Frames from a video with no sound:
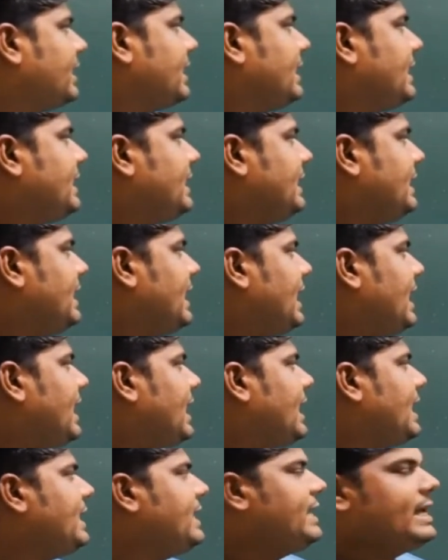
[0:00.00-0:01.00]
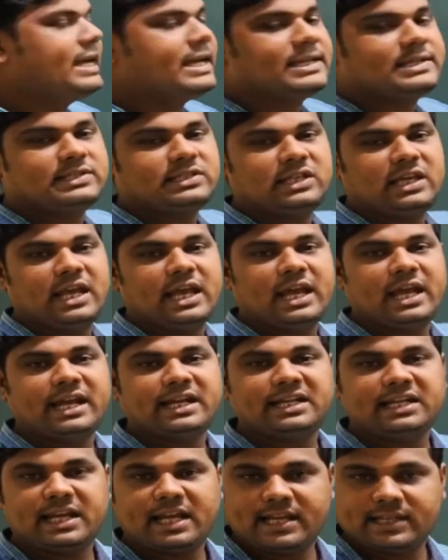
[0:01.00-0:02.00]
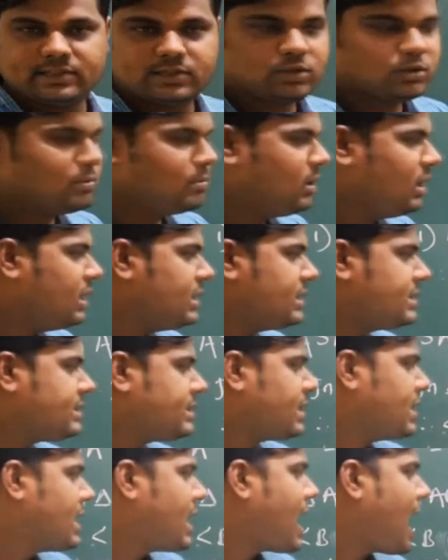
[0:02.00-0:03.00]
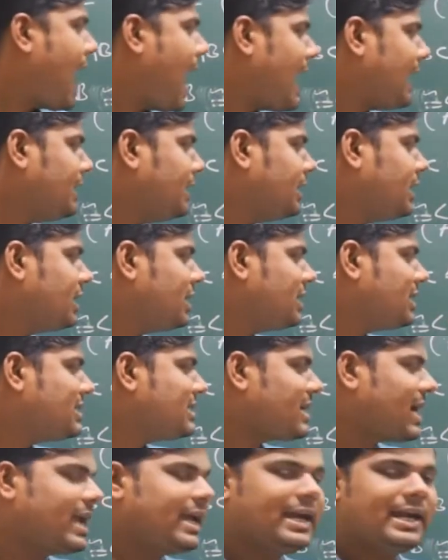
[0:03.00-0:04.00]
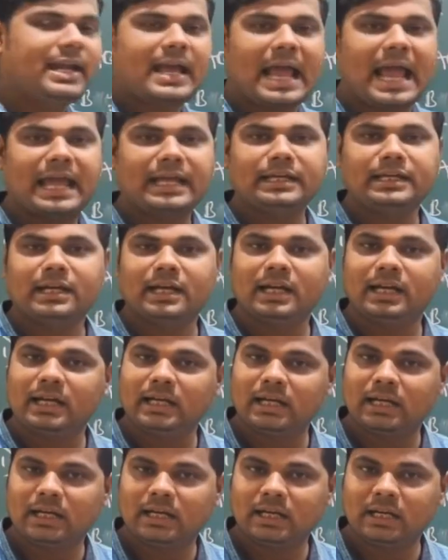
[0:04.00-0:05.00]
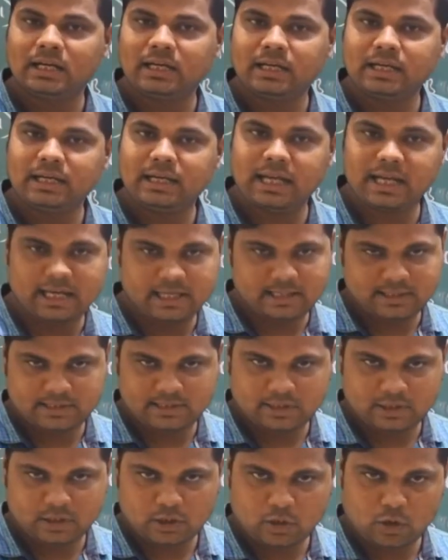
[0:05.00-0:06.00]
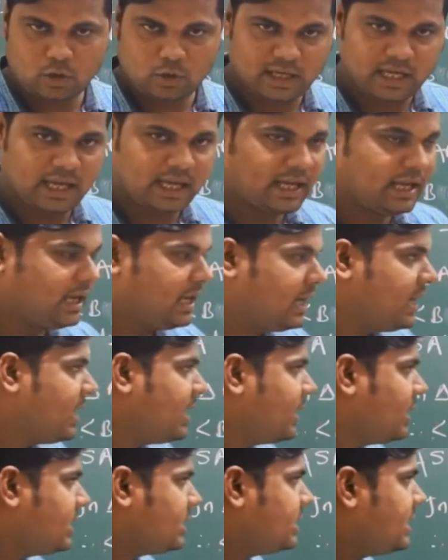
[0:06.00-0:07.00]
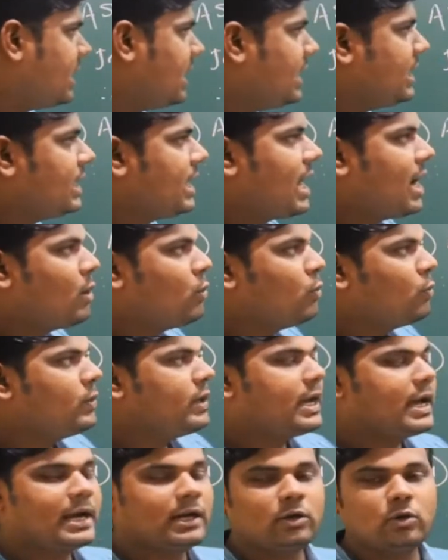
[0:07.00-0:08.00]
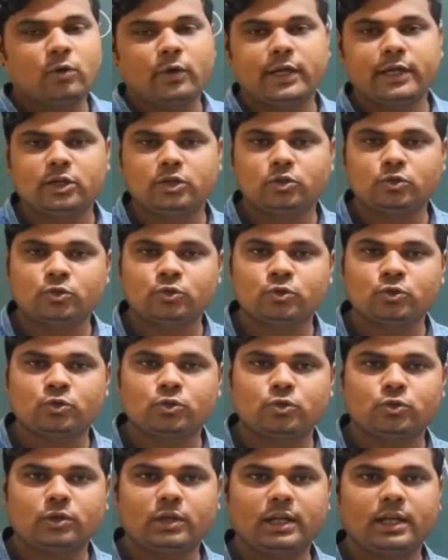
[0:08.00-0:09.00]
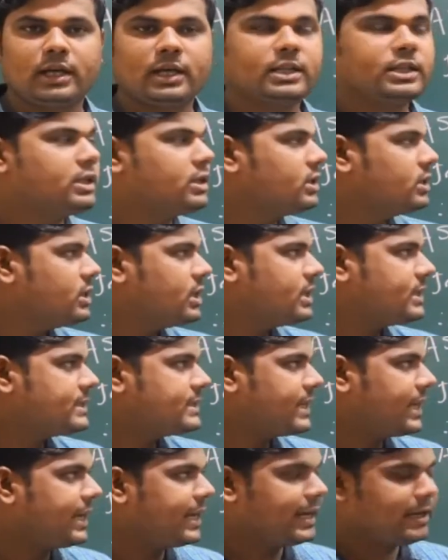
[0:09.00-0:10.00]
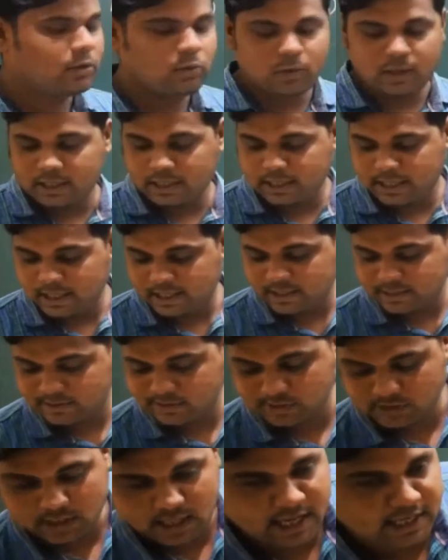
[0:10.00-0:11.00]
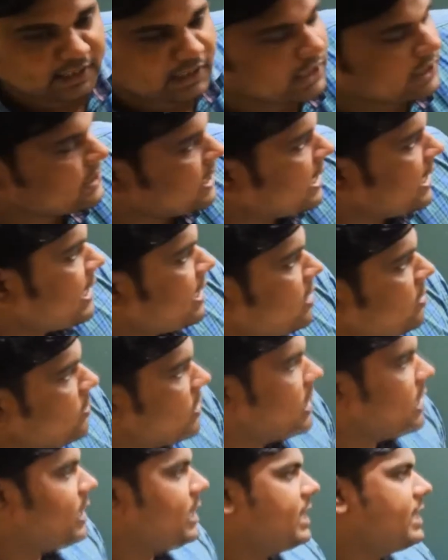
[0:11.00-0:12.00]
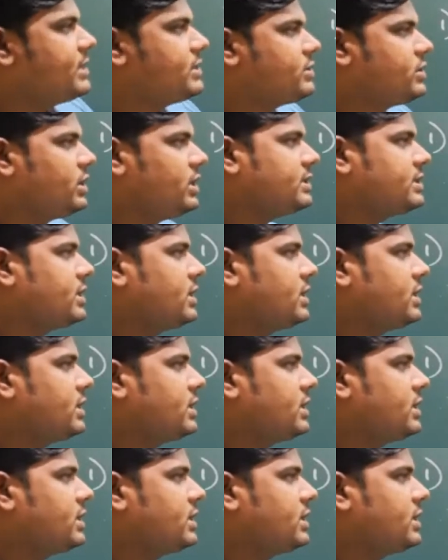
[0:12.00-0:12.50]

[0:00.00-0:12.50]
ASA test, means angle side angle test. Okay, then now we are going to learn the second one test, and the second one test is